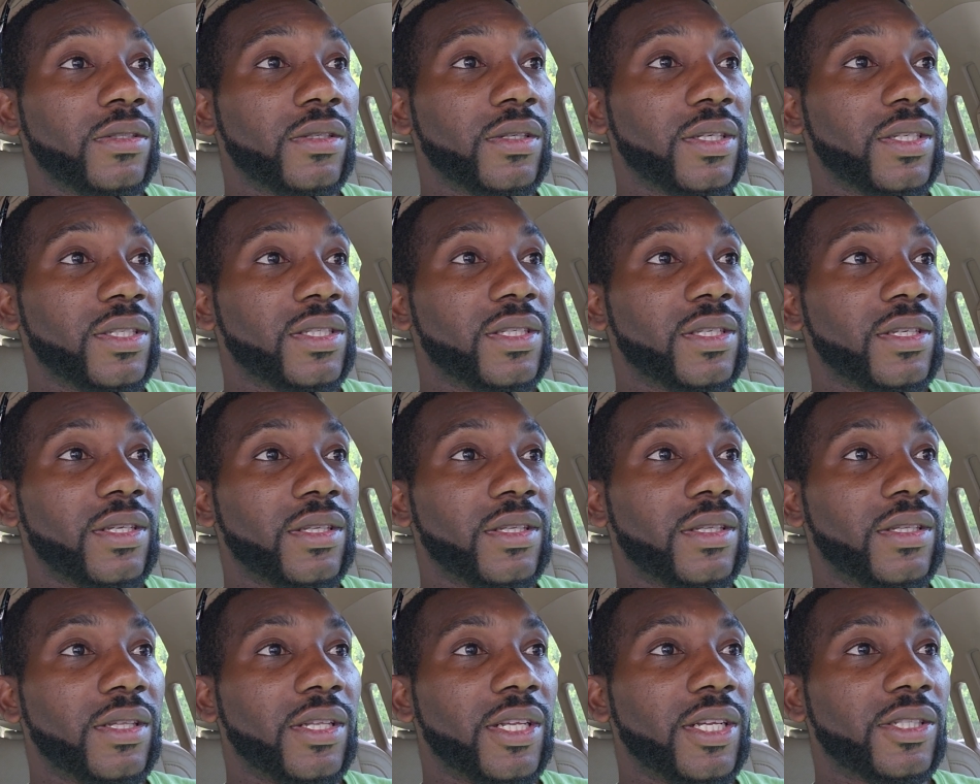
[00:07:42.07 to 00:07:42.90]
because
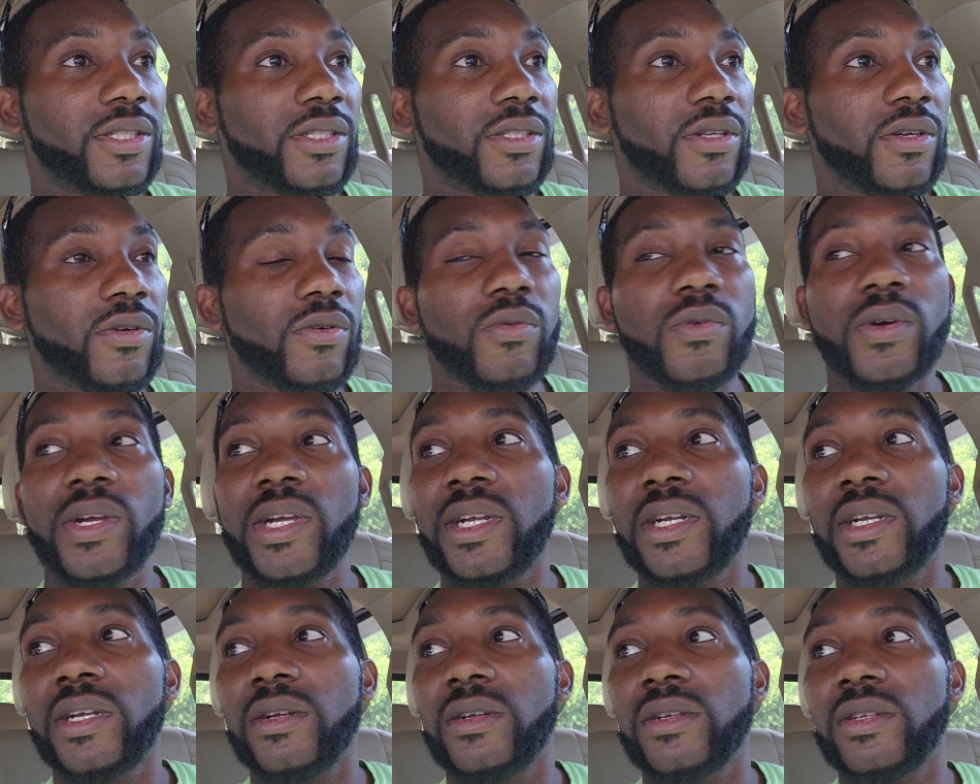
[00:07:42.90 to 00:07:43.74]
there's
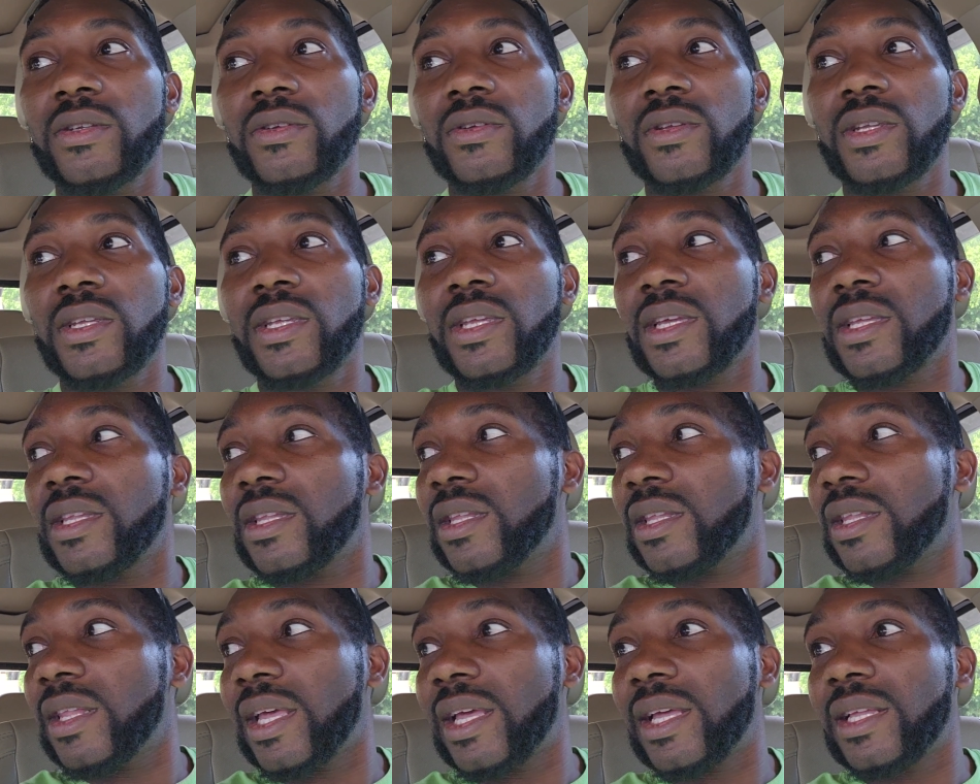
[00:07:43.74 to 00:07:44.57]
nowhere you can
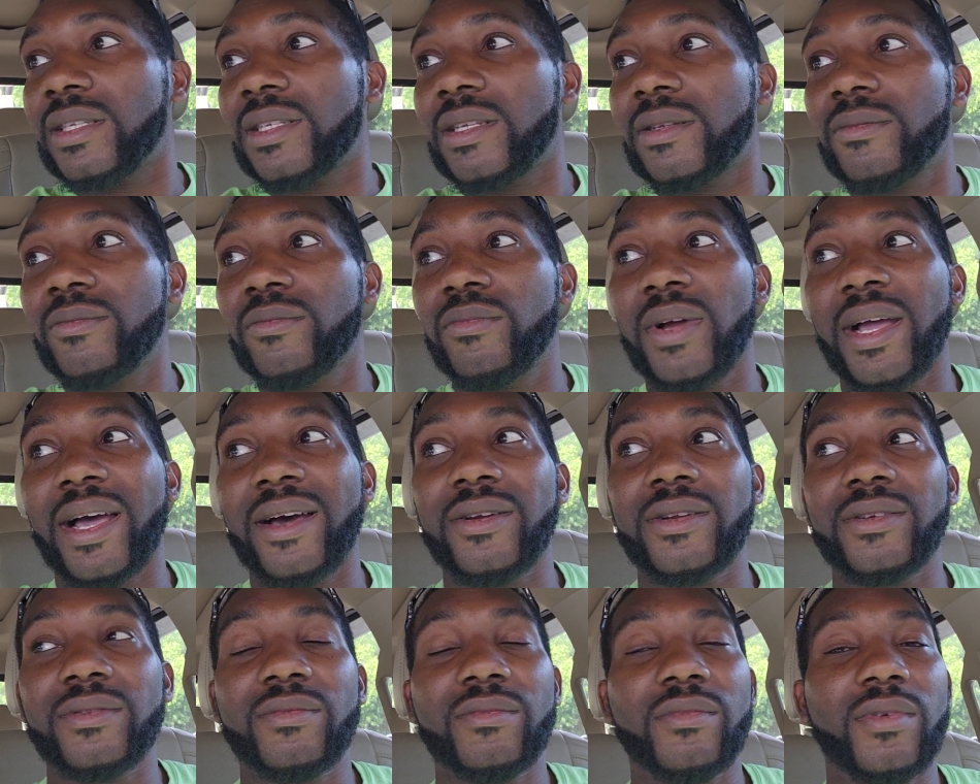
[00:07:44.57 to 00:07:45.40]
get that
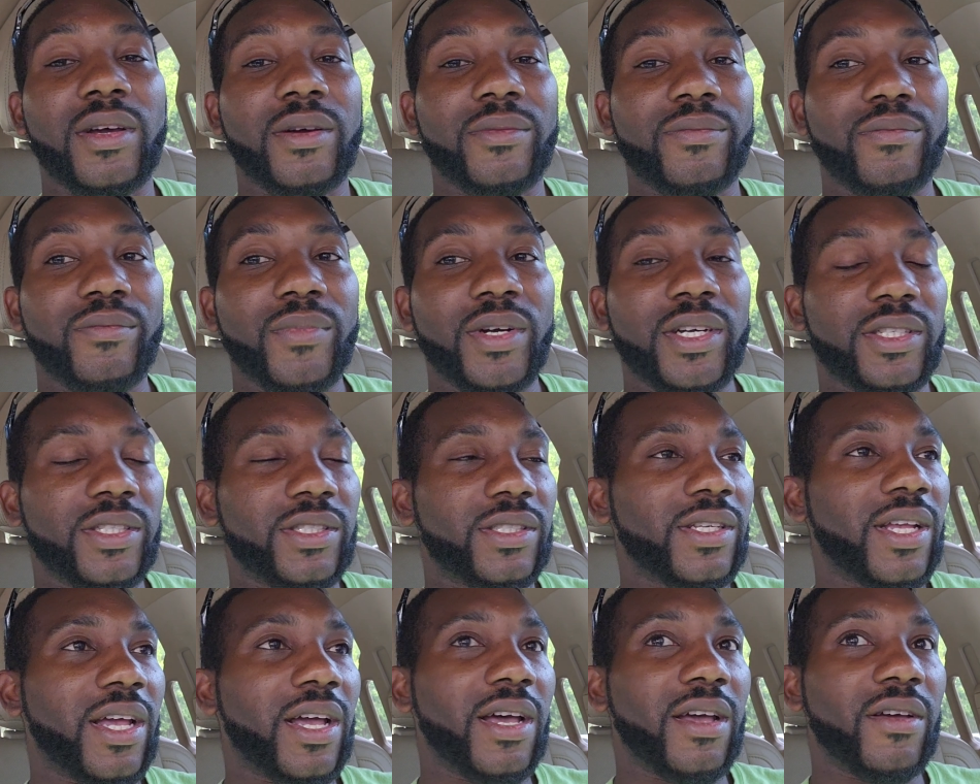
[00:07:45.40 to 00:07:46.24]
amount of much
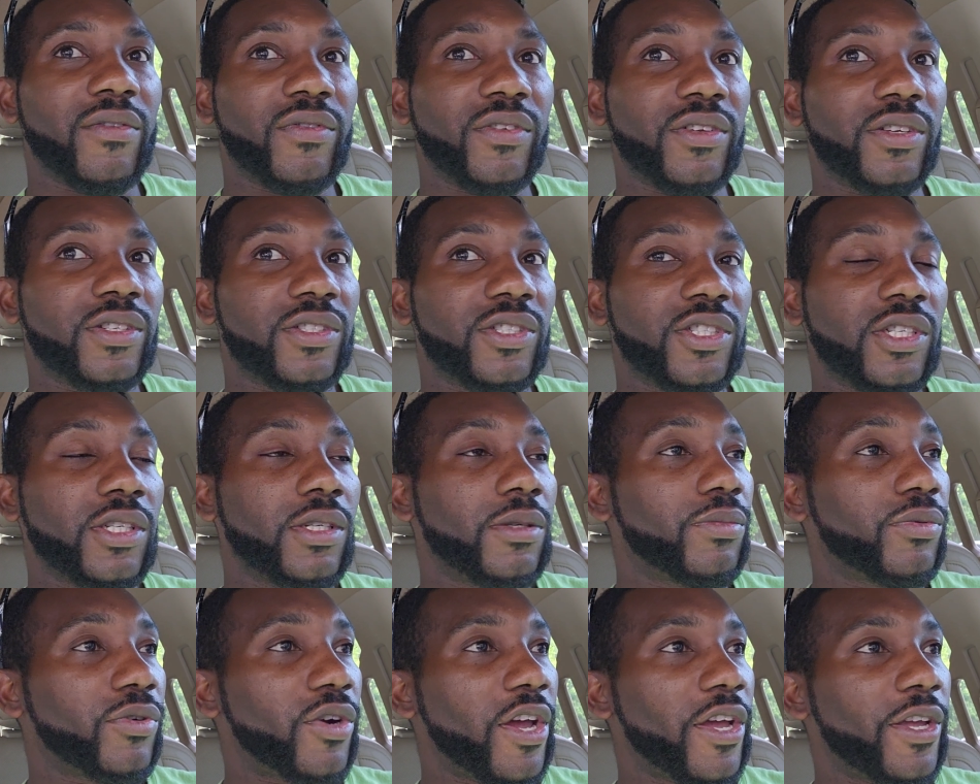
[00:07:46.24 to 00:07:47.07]
sod for the
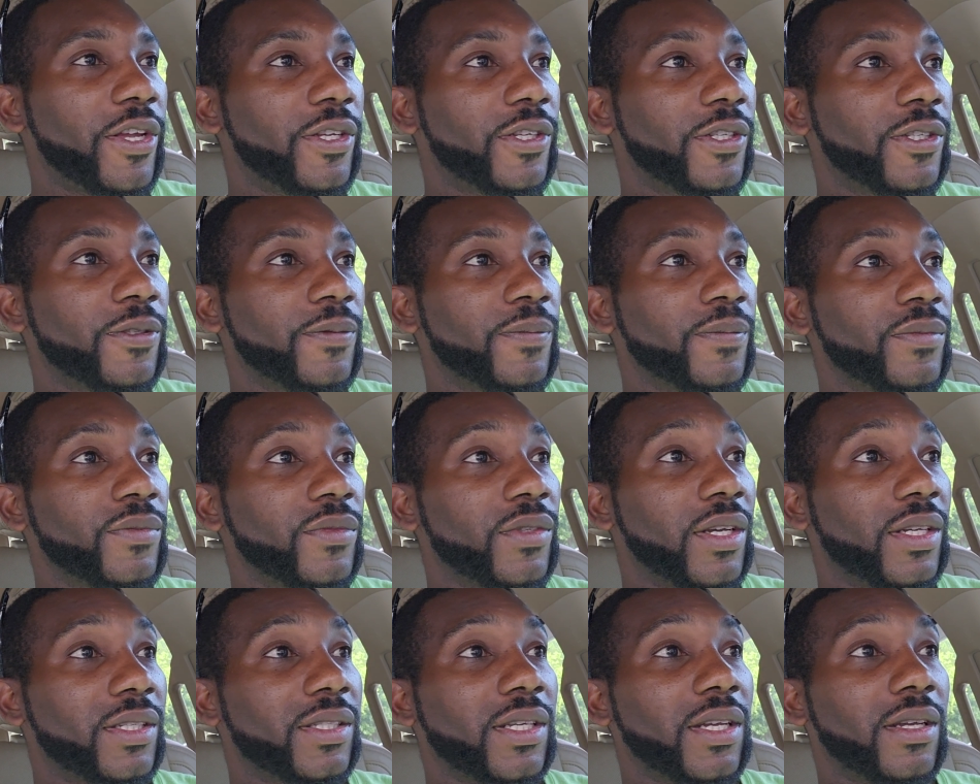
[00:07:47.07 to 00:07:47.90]
cheap price.
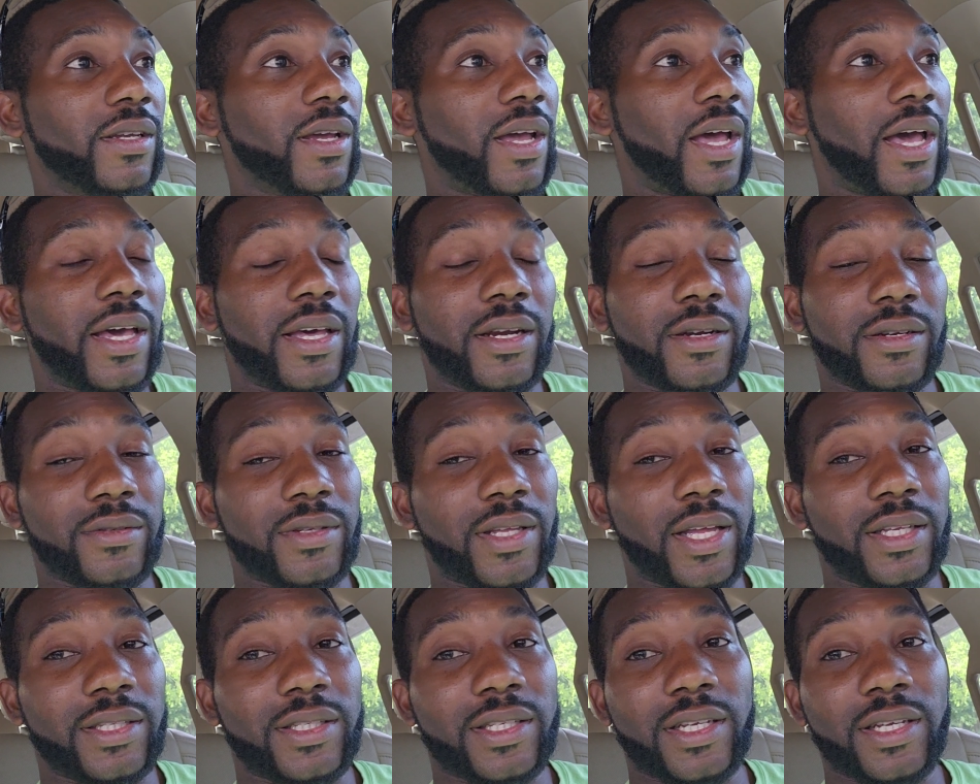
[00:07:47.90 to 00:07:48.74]
I
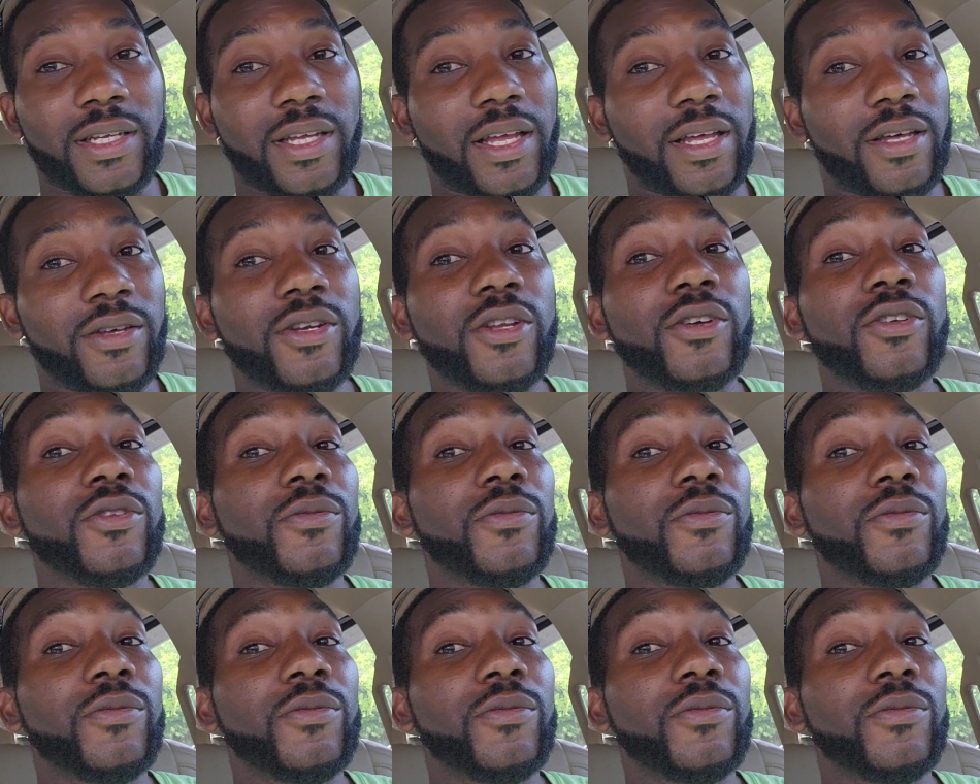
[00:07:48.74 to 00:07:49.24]
don't know.